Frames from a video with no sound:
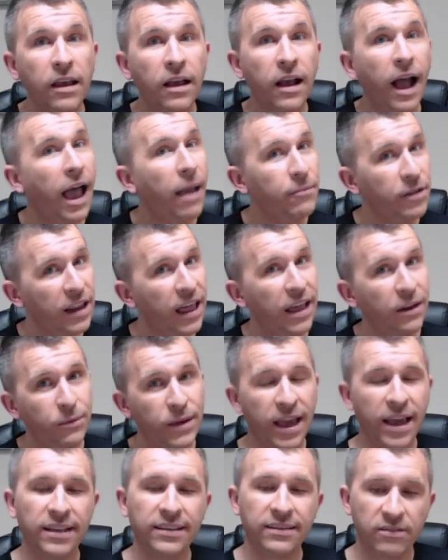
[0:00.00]
I'm glad we
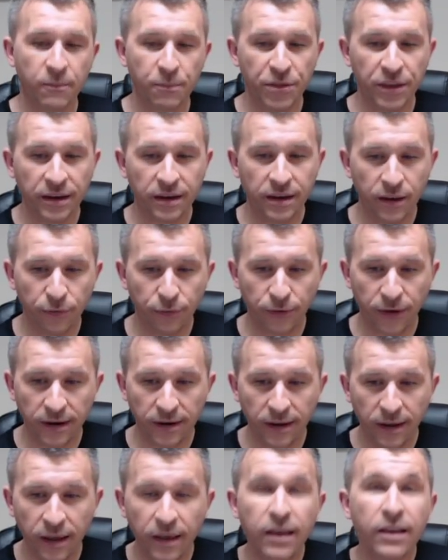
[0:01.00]
had something
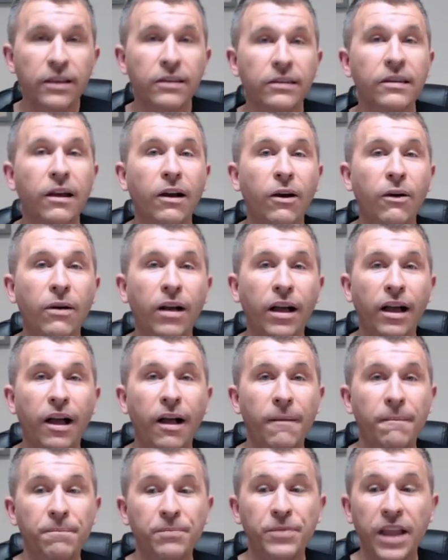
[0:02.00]
different.
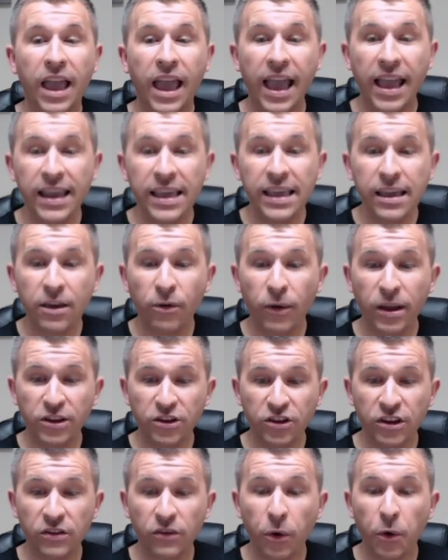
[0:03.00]
So, any
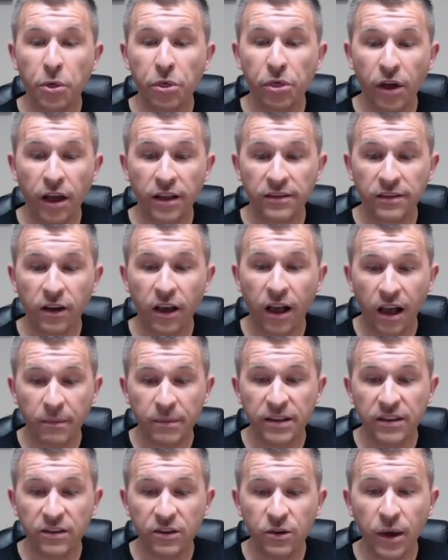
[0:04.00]
questions or thoughts,
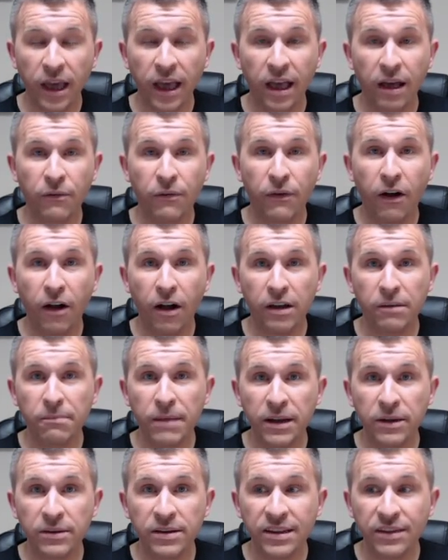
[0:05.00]
comments you have on
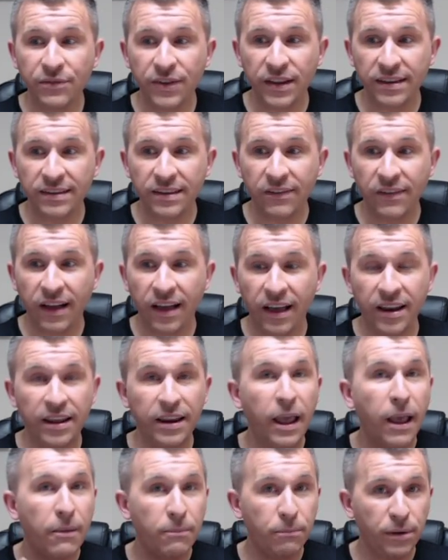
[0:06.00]
Melodifestivalen,
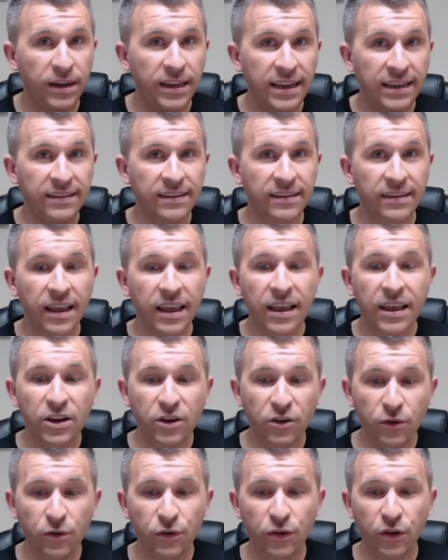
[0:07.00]
please
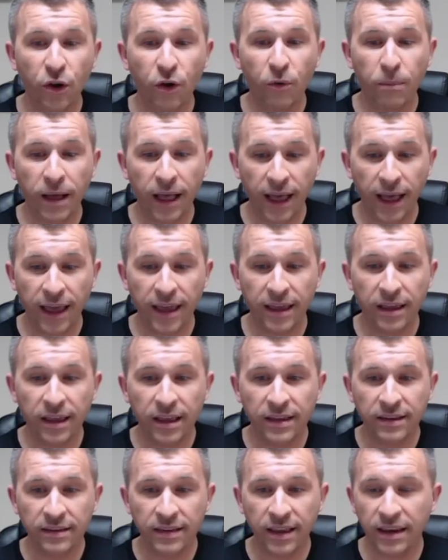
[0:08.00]
do so by
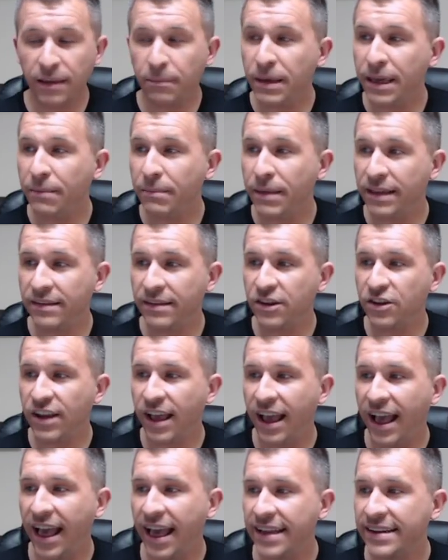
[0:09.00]
sending me a message
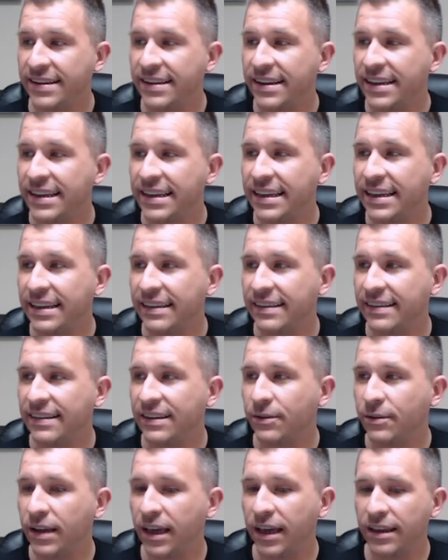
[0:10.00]
at ESC
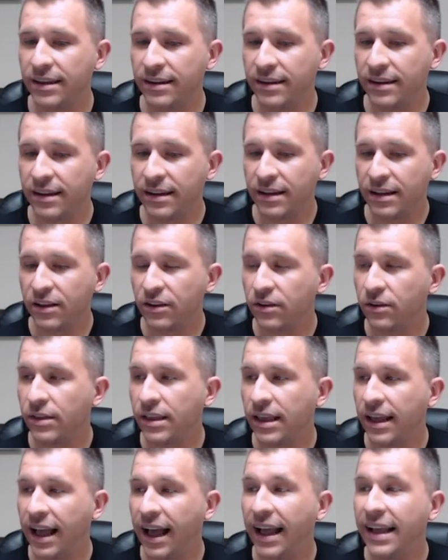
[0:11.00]
United so
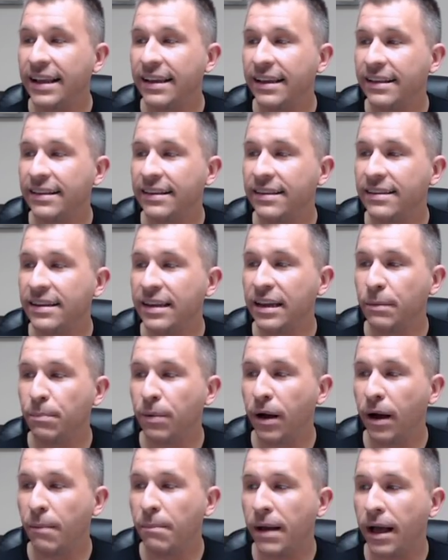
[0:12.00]
that I can see it
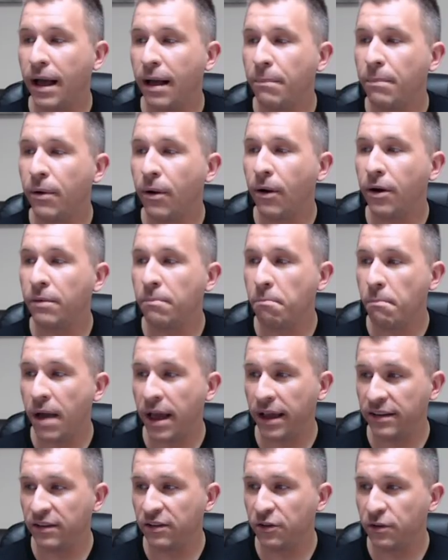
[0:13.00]
pop up on
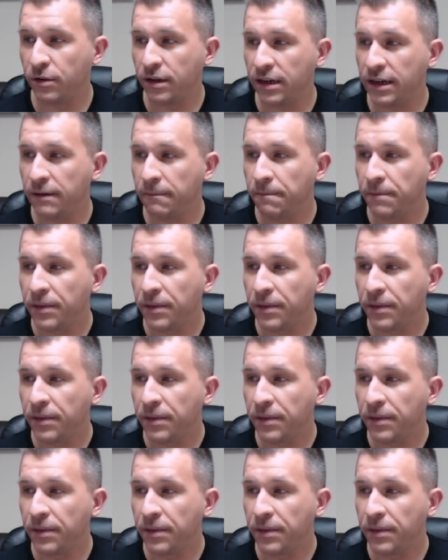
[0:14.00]
my screen.